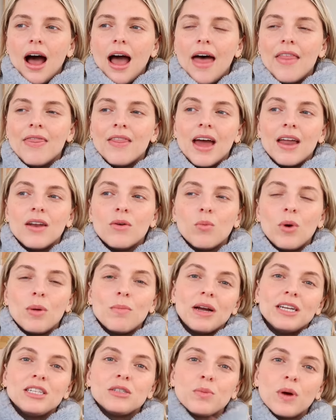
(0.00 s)
And then when
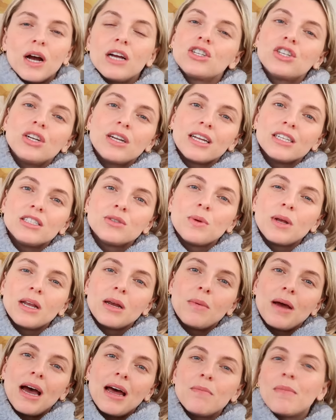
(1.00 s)
my depression gets really
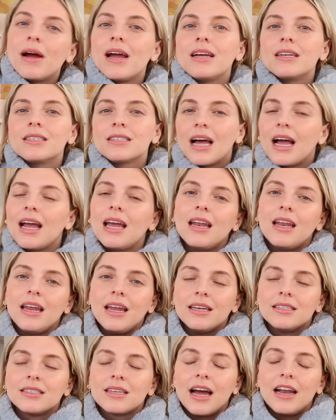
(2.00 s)
bad, my
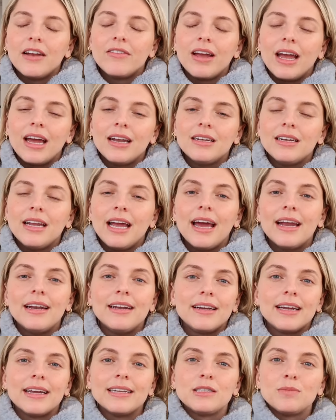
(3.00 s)
anxiety is kind of hand in hand
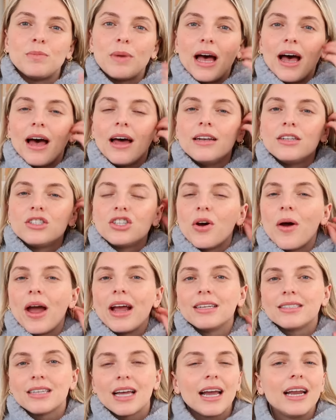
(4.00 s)
and gets bad. So
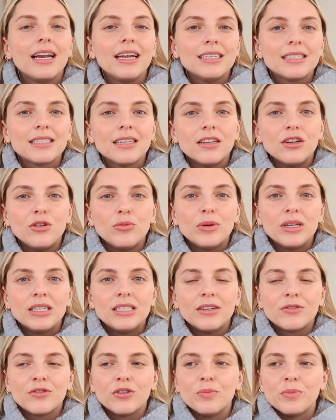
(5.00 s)
anxiety is a little bit
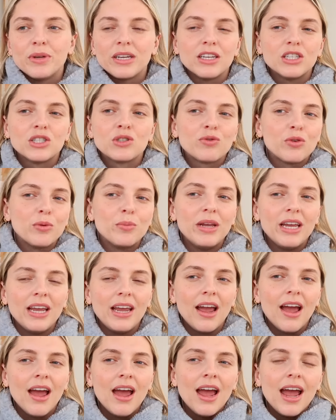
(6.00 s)
different because for
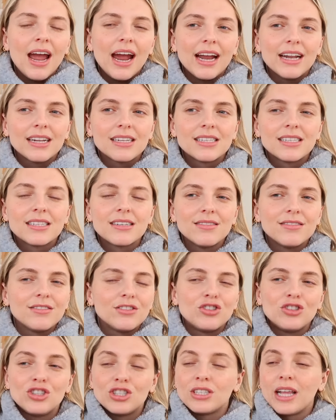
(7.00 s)
me, it's
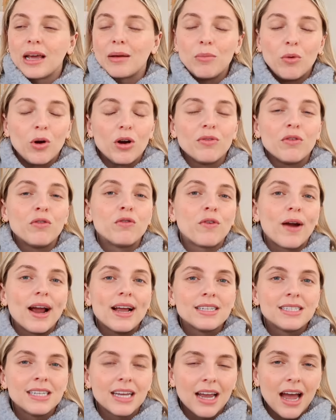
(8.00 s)
just like more of a
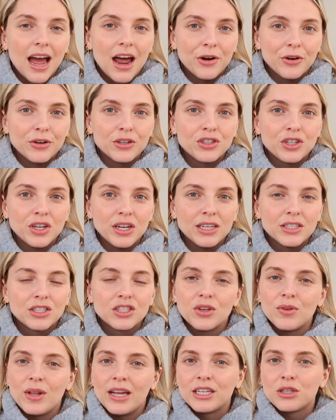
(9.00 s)
frantic energy.
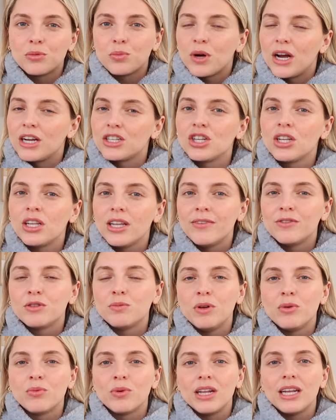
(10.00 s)
So like depression leaves
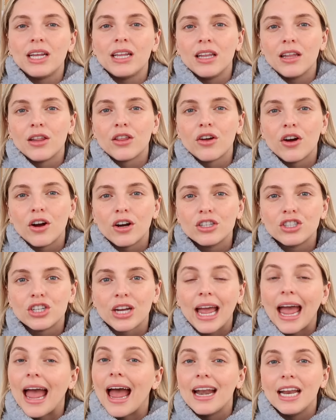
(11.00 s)
me really
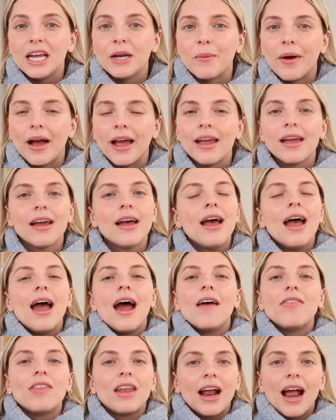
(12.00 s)
lethargic anyway.
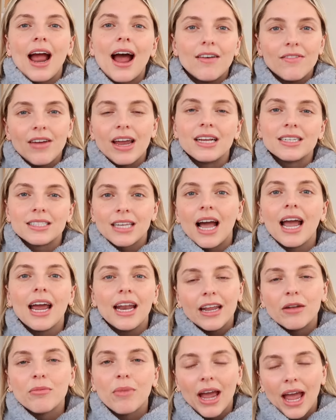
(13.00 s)
And then I have
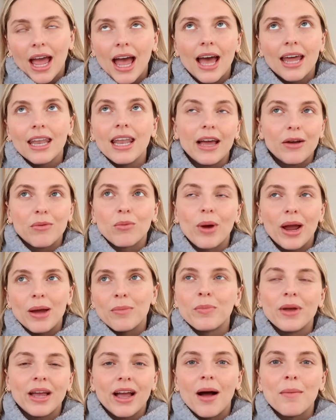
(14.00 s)
anxiety in my head, like
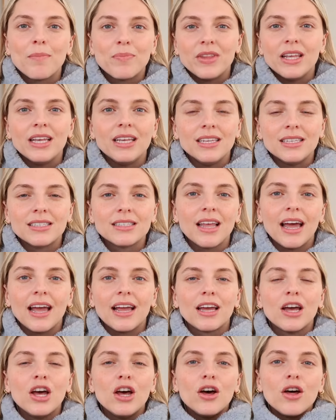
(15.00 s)
ramping up these
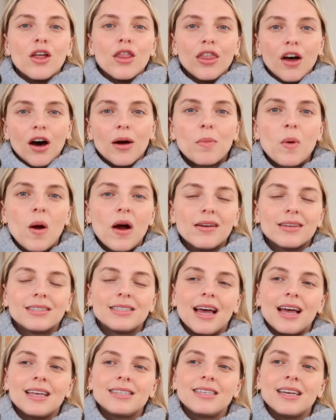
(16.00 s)
like thought
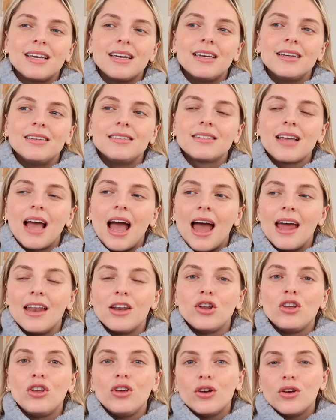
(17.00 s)
processes,
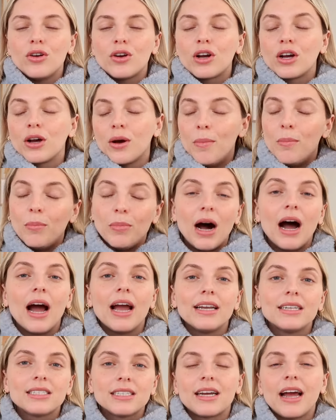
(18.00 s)
and
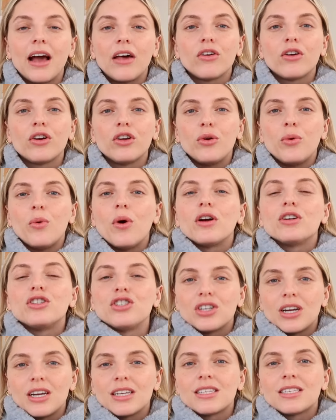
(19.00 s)
combined together, you are
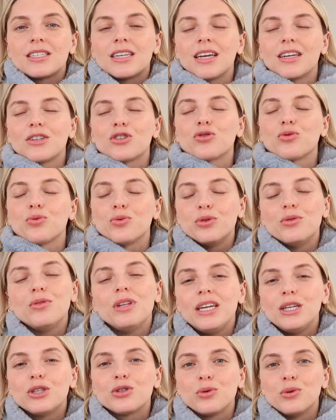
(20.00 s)
just
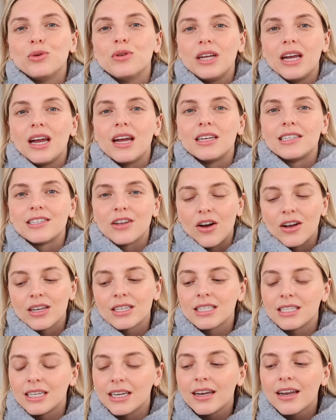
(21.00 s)
truly, truly
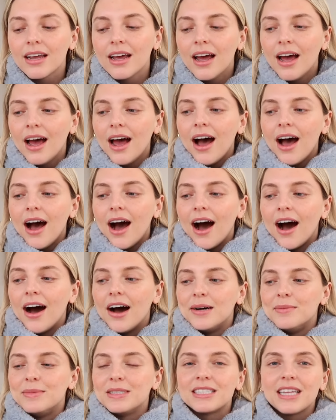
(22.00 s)
exhausted.
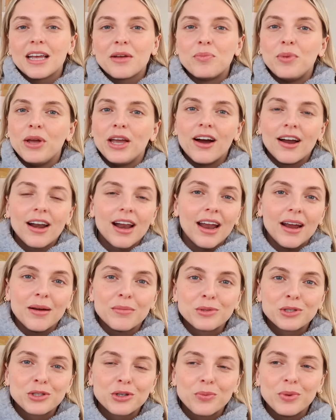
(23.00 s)
It's like being on a
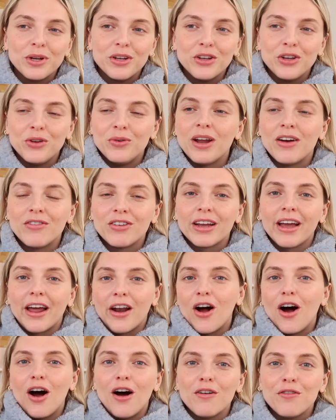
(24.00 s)
hamster wheel. You never get
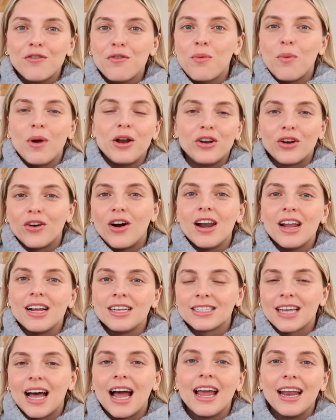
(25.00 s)
off when you're on
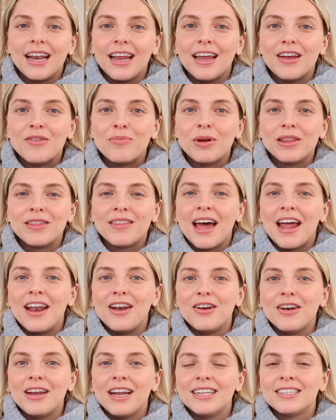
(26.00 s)
anxiety, but
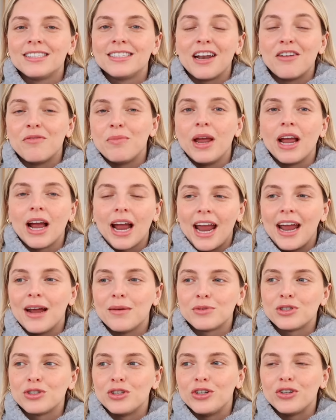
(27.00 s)
then instead of being a
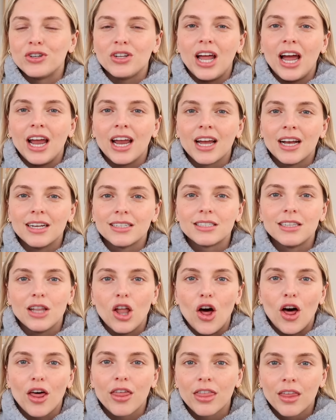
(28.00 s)
hamster, you're like a
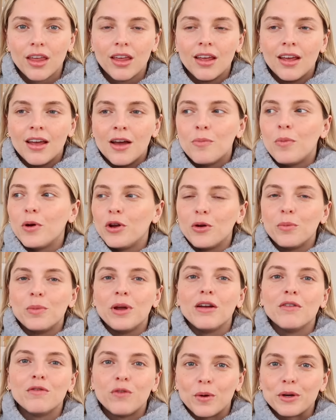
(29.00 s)
sloth, but you're
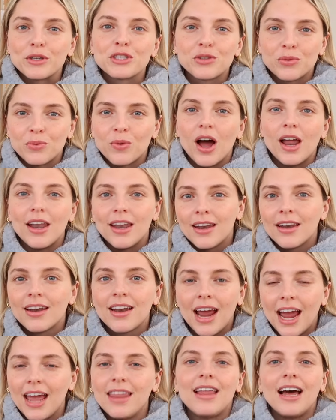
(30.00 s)
being forced to run.
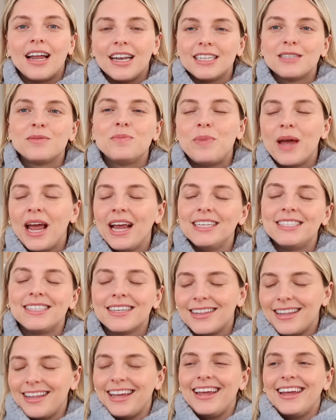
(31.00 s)
And that's
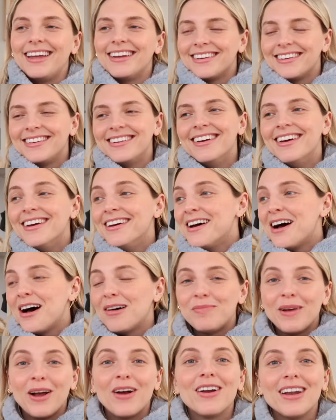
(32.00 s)
basically
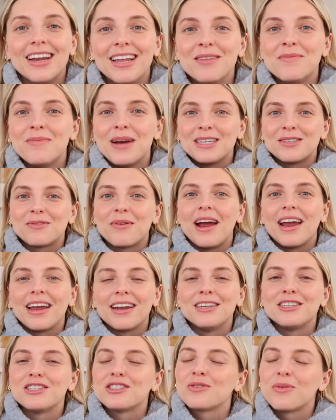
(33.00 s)
apparently the best way I
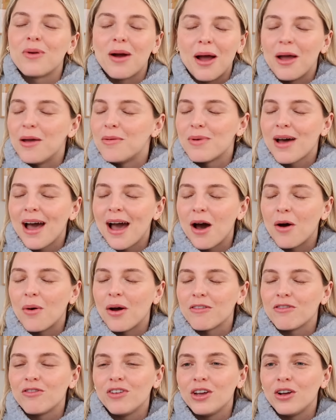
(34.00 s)
can describe how
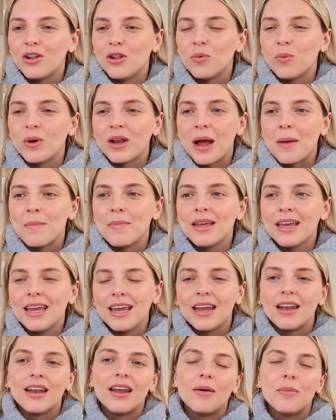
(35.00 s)
I feel when I'm
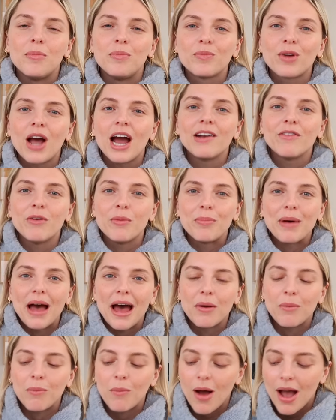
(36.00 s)
in a kind of a
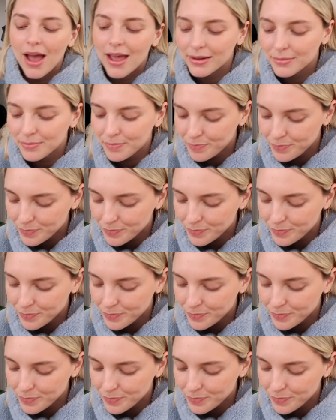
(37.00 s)
bad way.